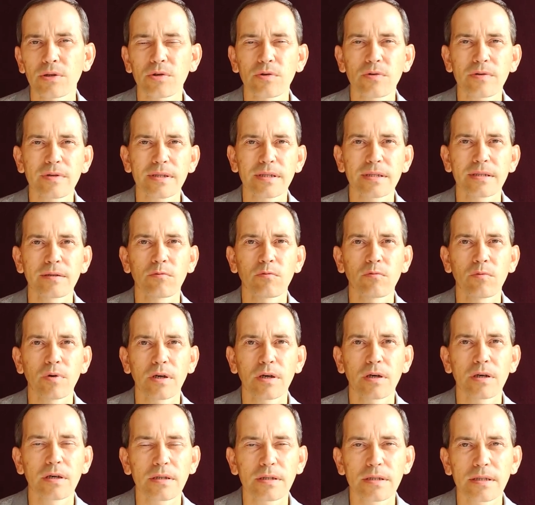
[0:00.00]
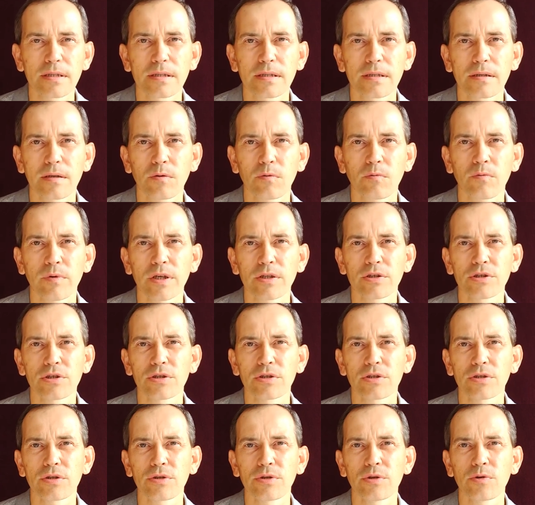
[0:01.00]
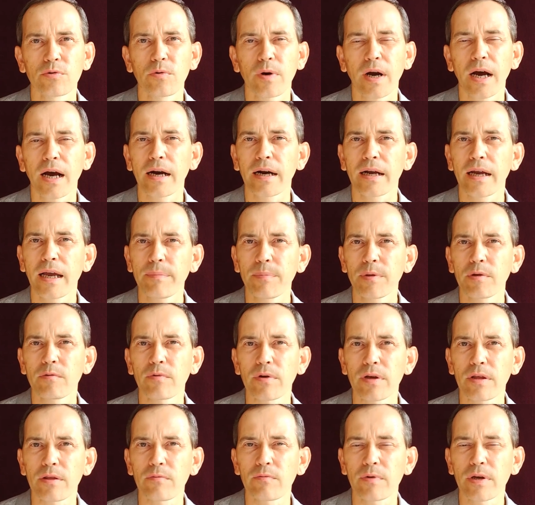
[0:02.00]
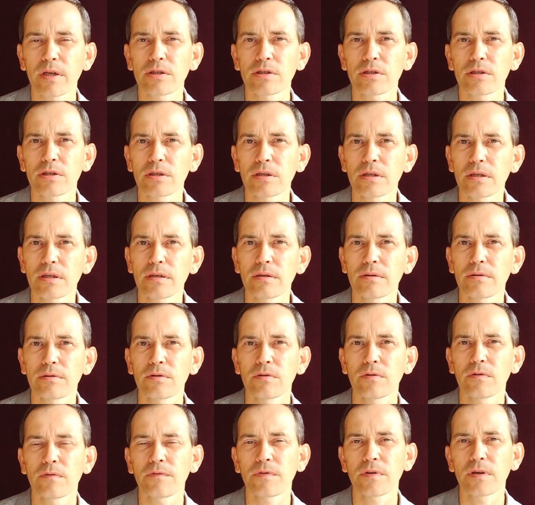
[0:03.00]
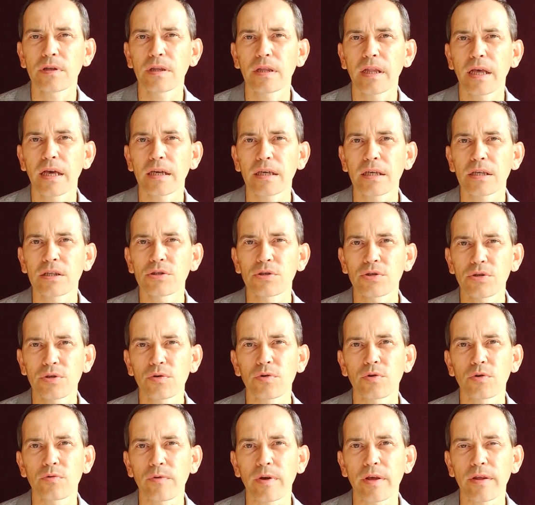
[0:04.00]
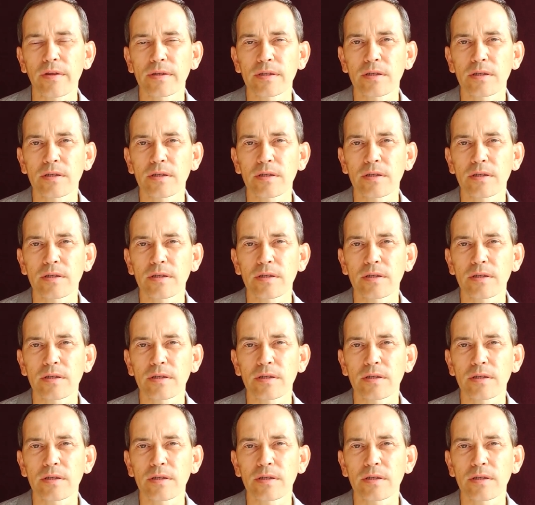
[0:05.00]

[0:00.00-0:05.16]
use the words which you are happy with, which uh, you feel like in tune with.